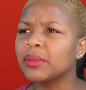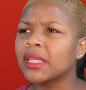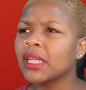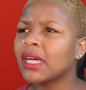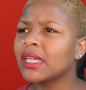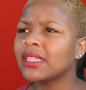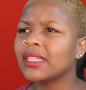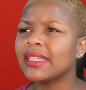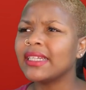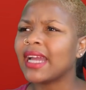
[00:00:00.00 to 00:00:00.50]

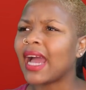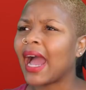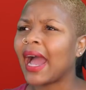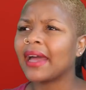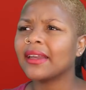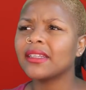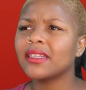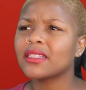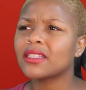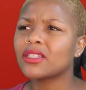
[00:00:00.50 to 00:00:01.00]
bluntly
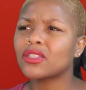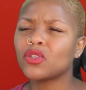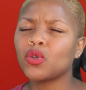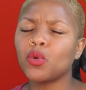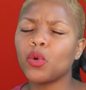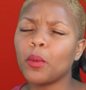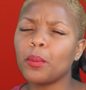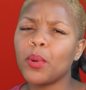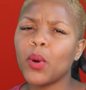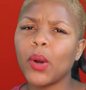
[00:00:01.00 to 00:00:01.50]
honest
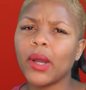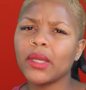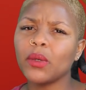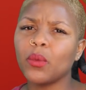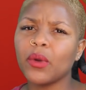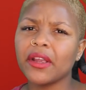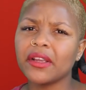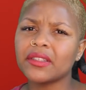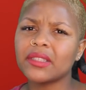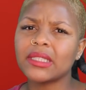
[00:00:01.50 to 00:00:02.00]
to a
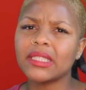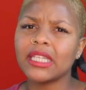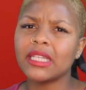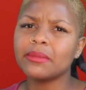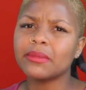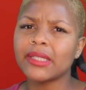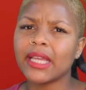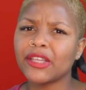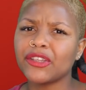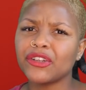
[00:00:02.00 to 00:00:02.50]
point where it
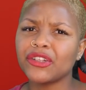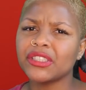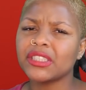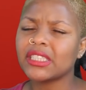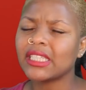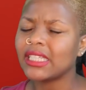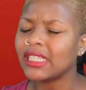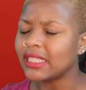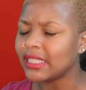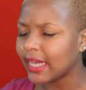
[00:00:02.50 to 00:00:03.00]
seems like you're a
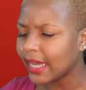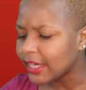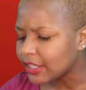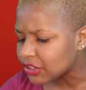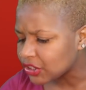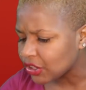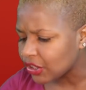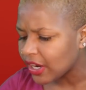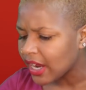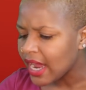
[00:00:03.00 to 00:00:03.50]

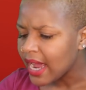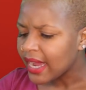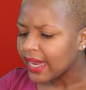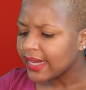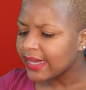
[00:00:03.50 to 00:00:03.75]
teenager.